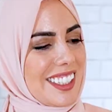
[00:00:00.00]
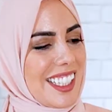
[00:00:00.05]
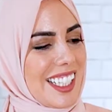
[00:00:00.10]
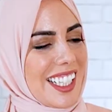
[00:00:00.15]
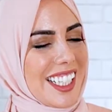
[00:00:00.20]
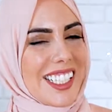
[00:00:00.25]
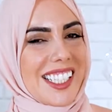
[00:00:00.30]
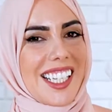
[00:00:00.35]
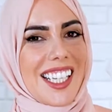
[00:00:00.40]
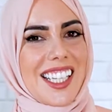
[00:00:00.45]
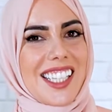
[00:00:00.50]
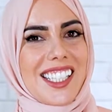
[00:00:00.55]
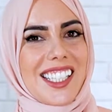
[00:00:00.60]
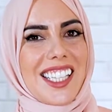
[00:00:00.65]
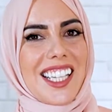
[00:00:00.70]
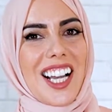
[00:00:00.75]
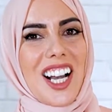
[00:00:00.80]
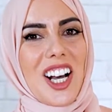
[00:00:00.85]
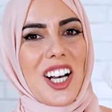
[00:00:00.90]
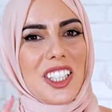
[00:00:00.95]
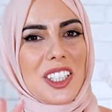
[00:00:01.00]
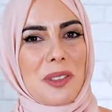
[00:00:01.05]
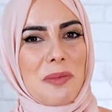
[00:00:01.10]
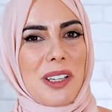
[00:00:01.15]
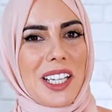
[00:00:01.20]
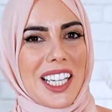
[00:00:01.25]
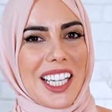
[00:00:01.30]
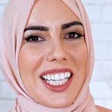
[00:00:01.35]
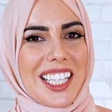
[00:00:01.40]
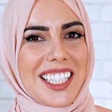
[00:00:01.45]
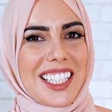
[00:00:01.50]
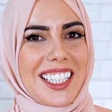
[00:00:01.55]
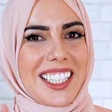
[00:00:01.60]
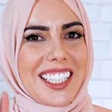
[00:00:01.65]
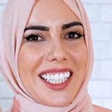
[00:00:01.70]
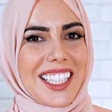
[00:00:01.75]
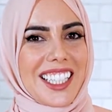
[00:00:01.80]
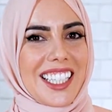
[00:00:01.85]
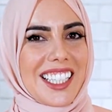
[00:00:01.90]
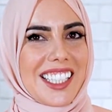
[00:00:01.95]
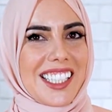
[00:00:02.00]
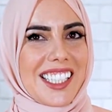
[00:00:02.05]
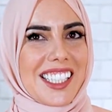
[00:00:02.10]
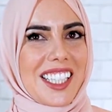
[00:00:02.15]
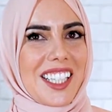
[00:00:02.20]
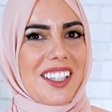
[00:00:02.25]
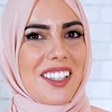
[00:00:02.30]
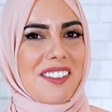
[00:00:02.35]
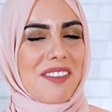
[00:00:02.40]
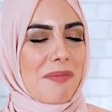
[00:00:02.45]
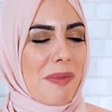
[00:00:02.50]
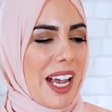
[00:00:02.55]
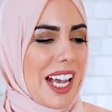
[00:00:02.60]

This is the ultimate kids gift